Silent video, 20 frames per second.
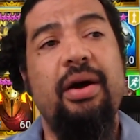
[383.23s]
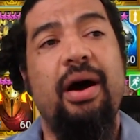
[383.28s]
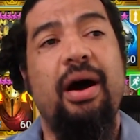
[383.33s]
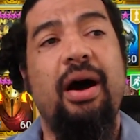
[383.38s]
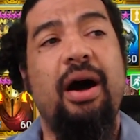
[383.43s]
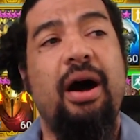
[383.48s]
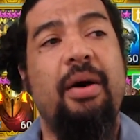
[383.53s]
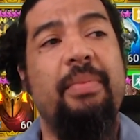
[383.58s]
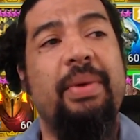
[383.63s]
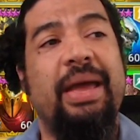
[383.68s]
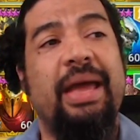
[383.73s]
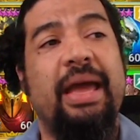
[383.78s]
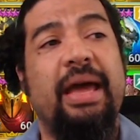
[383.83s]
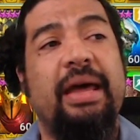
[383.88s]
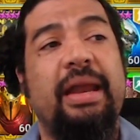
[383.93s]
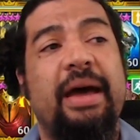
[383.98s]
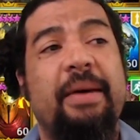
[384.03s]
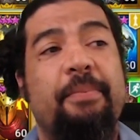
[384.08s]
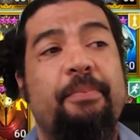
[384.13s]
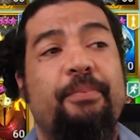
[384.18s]

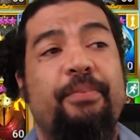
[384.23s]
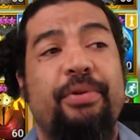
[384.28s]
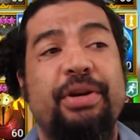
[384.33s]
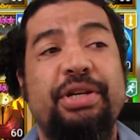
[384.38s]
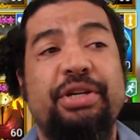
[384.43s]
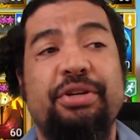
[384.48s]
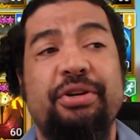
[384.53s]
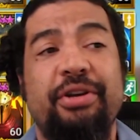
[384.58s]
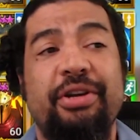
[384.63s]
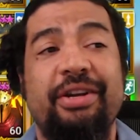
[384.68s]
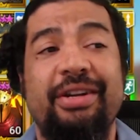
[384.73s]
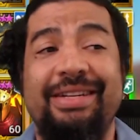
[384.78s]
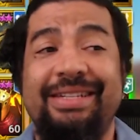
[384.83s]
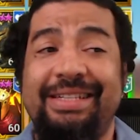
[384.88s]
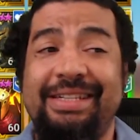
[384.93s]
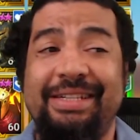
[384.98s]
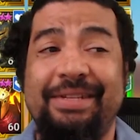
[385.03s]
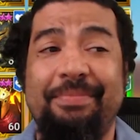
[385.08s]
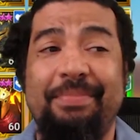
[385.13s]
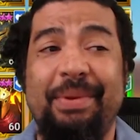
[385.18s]
And I'm pretty sure you're going to
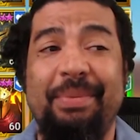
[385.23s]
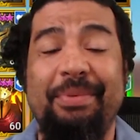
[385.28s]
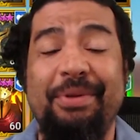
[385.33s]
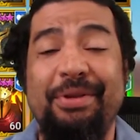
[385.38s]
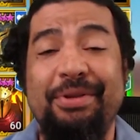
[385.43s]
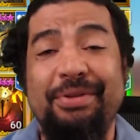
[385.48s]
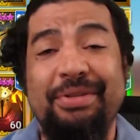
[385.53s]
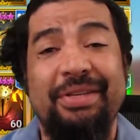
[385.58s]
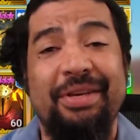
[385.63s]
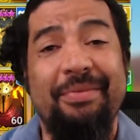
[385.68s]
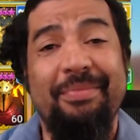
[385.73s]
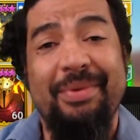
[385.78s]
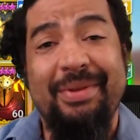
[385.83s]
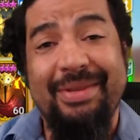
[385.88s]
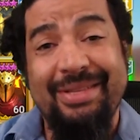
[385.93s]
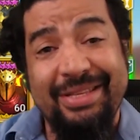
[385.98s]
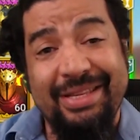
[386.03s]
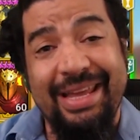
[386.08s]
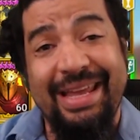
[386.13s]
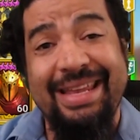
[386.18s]
see some people using him
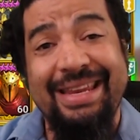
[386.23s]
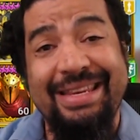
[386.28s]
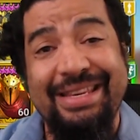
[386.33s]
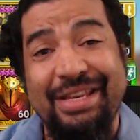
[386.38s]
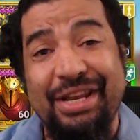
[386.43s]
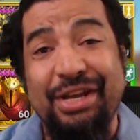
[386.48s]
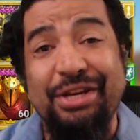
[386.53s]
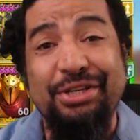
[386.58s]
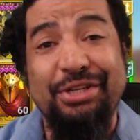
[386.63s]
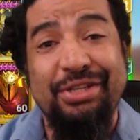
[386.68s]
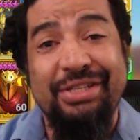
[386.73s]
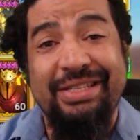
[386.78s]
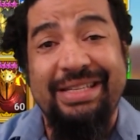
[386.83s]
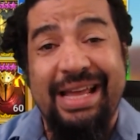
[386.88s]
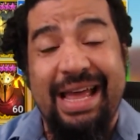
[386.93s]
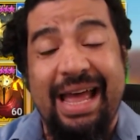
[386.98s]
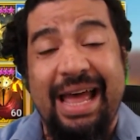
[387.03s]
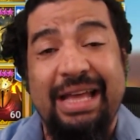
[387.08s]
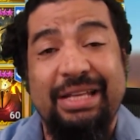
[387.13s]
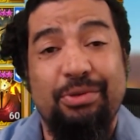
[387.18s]
in dungeons
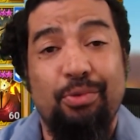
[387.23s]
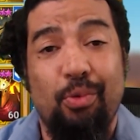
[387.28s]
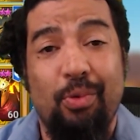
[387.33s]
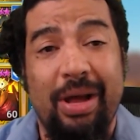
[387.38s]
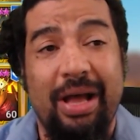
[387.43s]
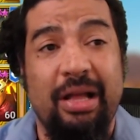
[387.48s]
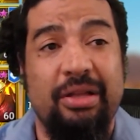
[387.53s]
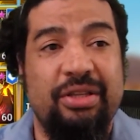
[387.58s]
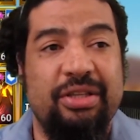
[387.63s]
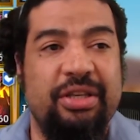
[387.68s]
as well.